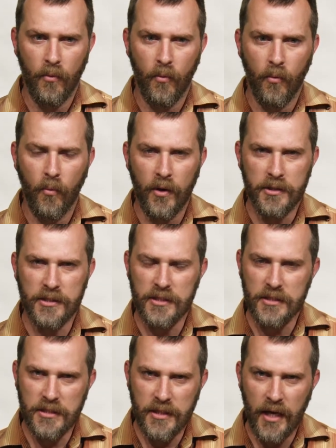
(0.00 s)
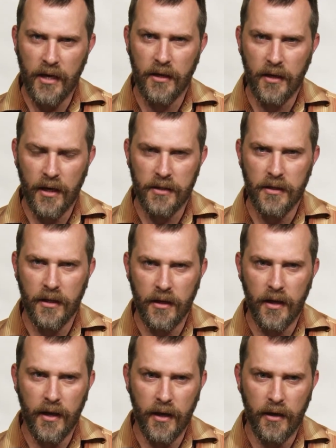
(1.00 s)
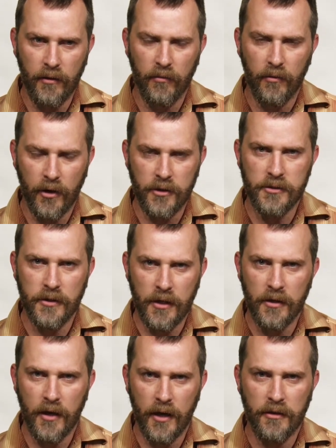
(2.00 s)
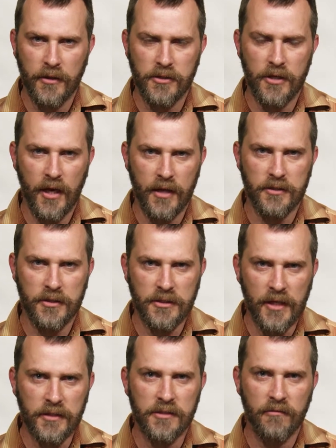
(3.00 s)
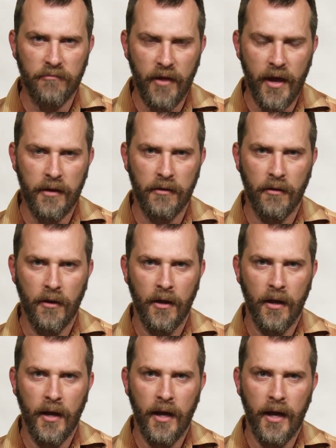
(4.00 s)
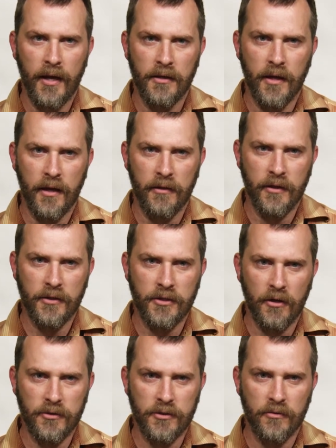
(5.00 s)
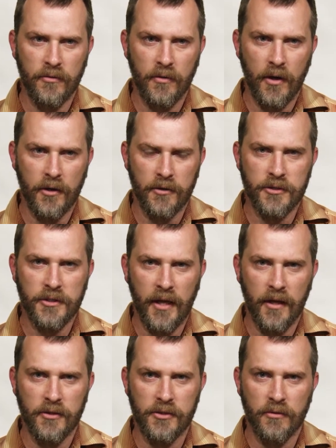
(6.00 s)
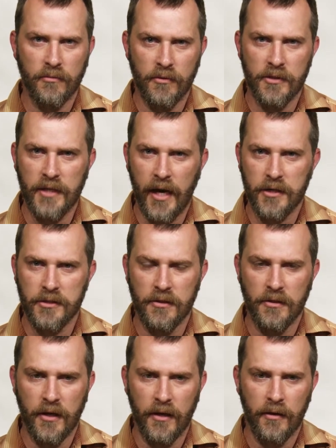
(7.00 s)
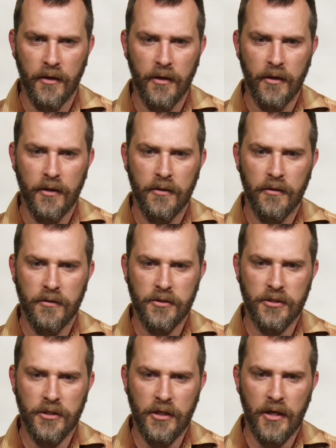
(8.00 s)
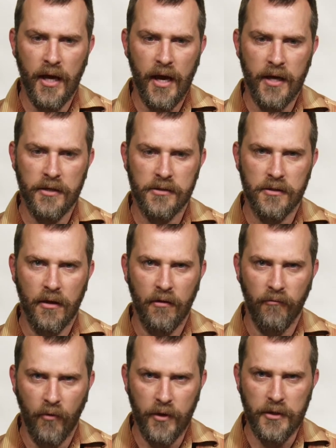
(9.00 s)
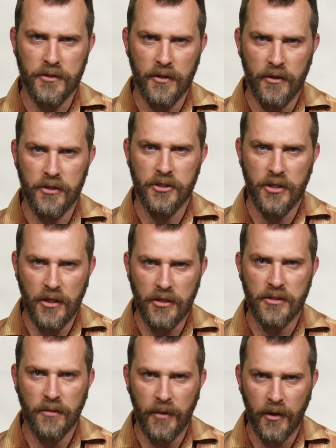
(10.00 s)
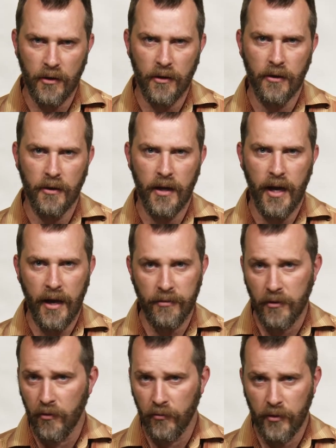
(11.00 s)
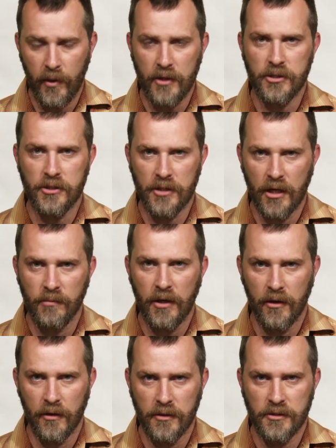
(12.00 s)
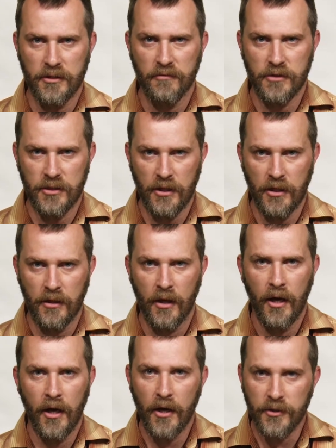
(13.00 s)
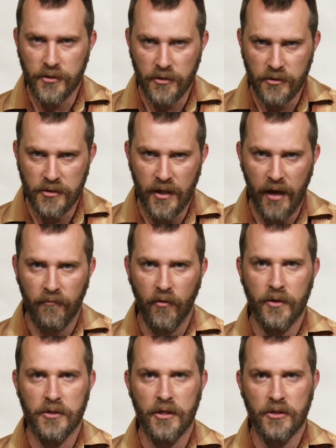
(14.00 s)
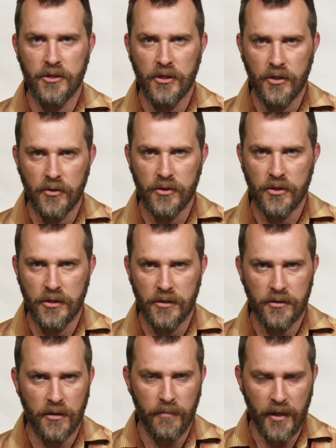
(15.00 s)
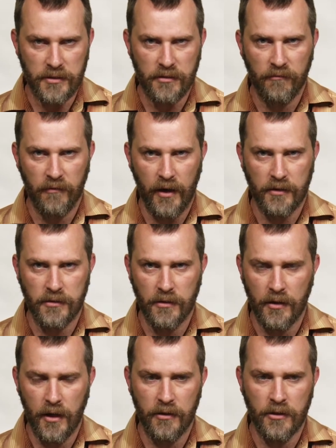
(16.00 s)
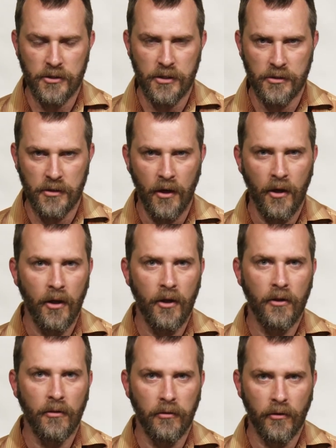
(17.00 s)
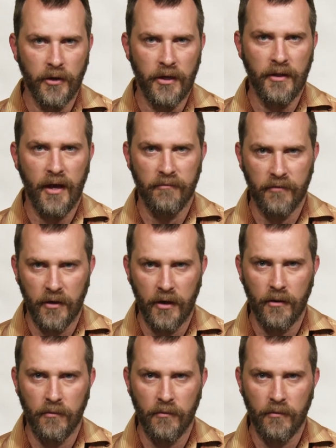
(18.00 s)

what's at stake largely. I think she has a sense of that. And I think she also understands through this action that she has a voice and that she needs to be heard. And the only way she's going to be heard is if she asserts that voice and she uses it to the best effect. And I think she's learning that very,